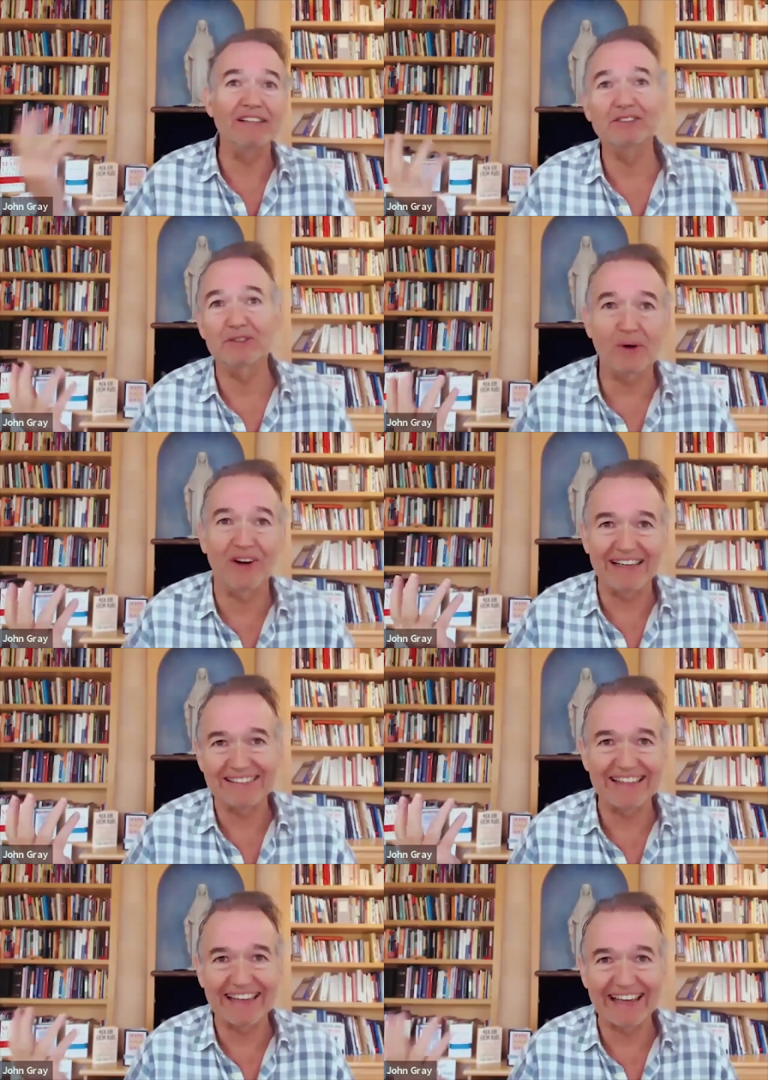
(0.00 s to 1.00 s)

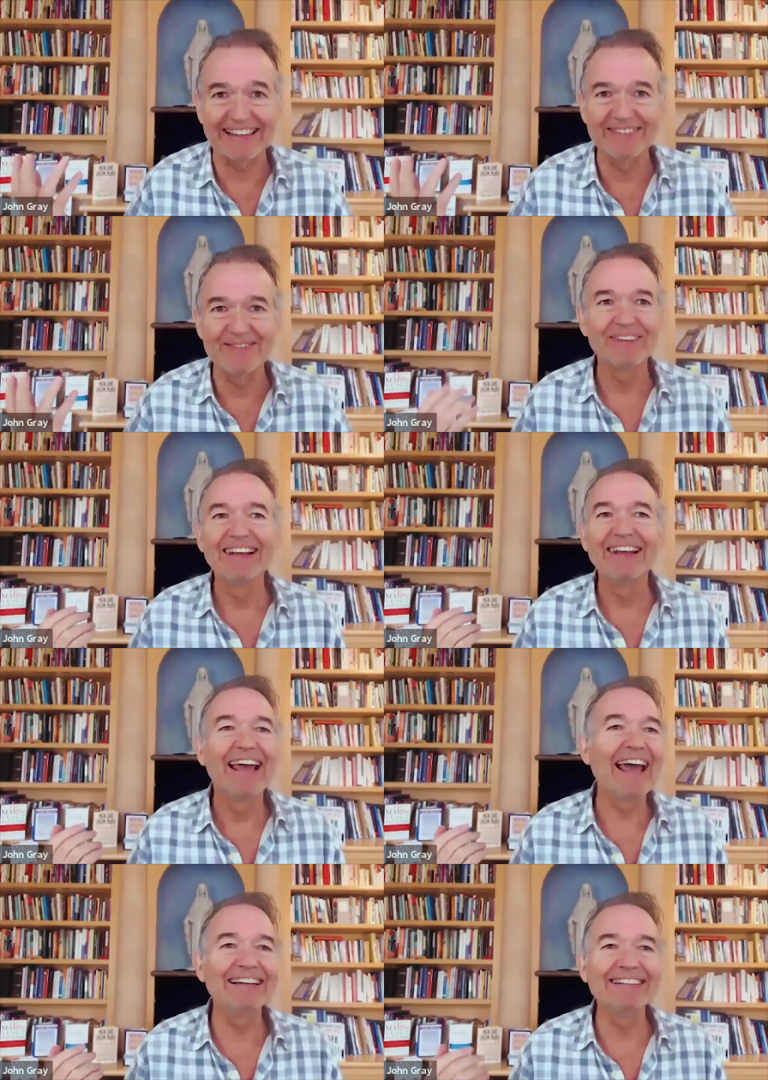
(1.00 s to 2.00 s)
stories again,
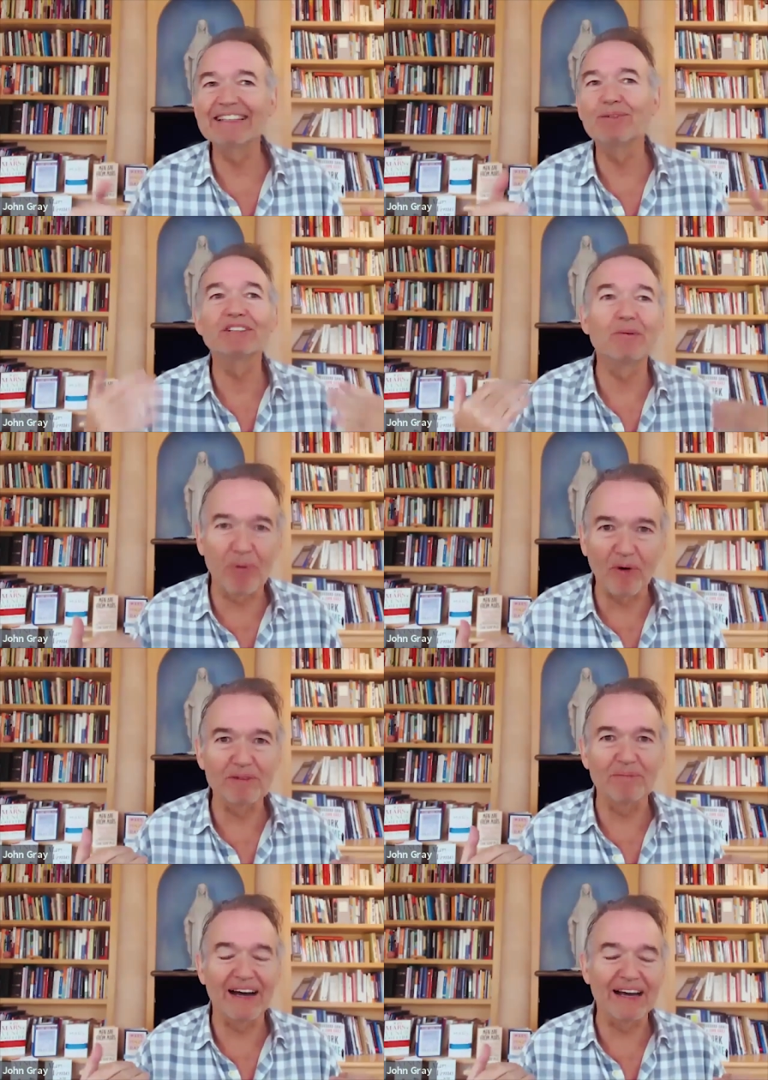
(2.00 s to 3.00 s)
and she wasn't
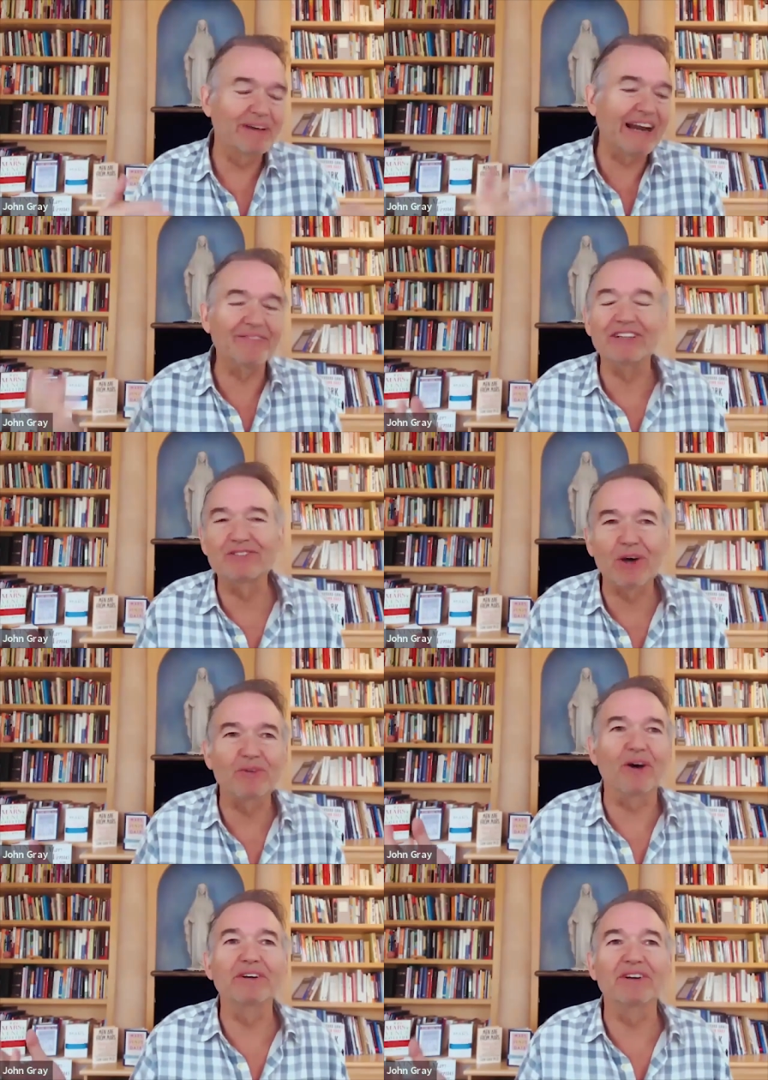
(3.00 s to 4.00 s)
bored by it. But after you've told
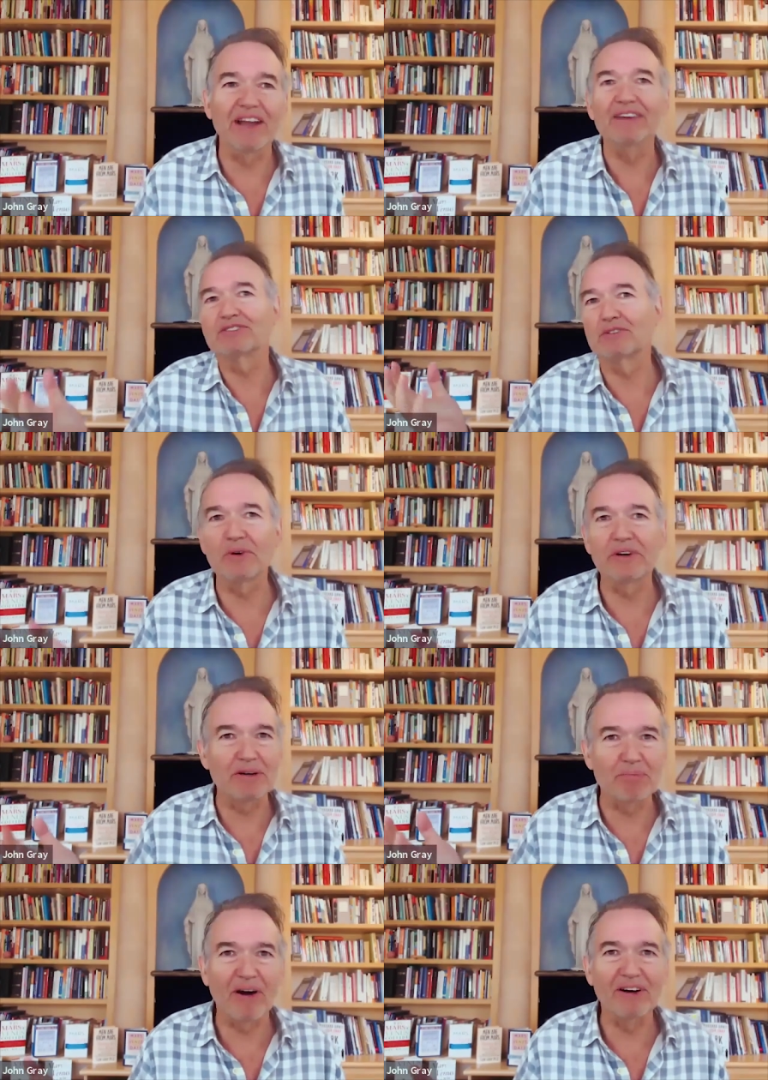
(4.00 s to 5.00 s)
all your life story to
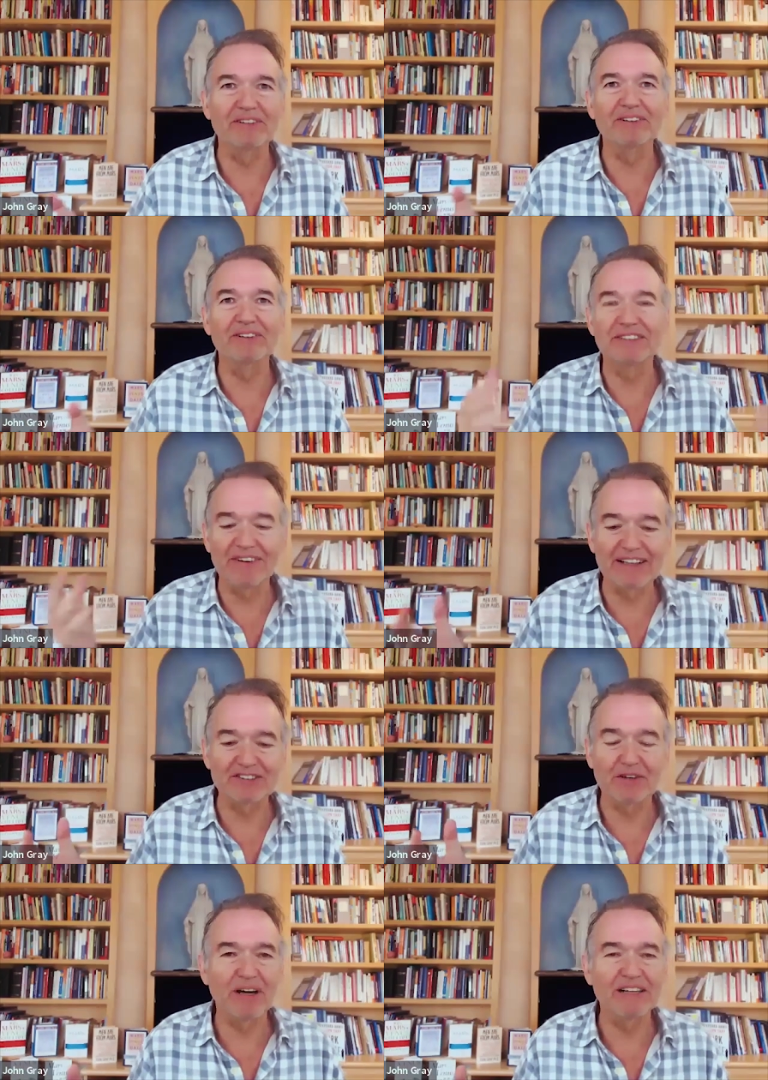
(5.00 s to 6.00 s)
your partner, you've had
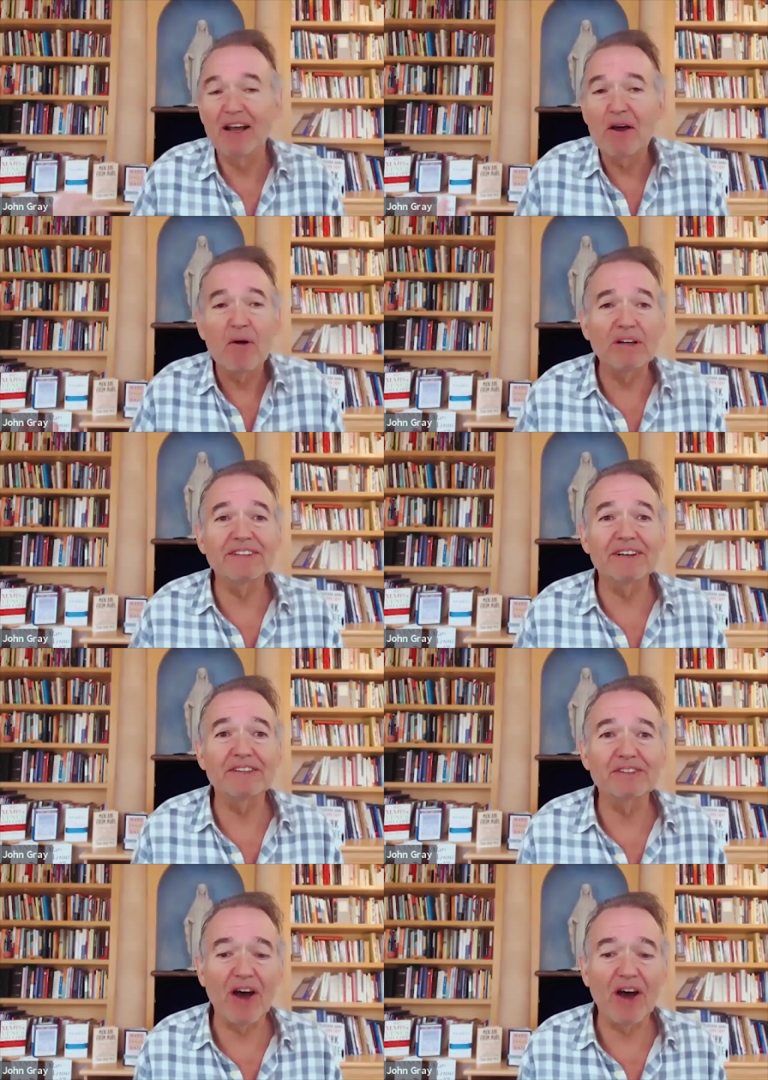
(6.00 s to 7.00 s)
so much. What's there to
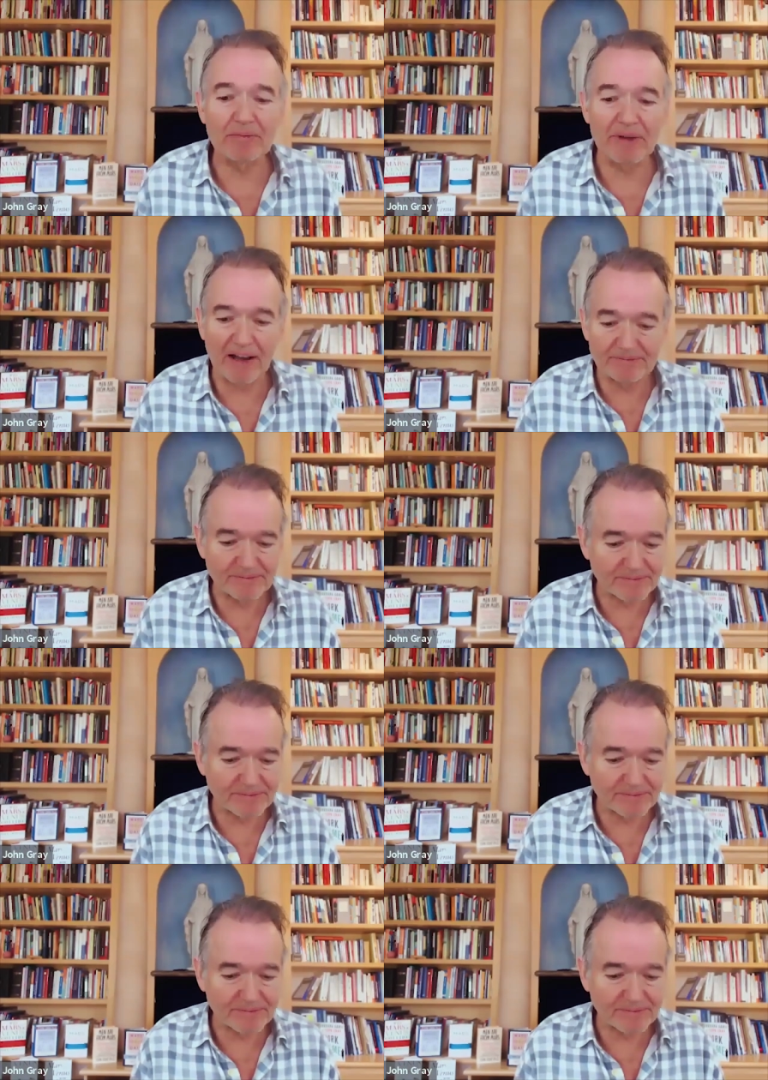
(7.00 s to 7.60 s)
talk about?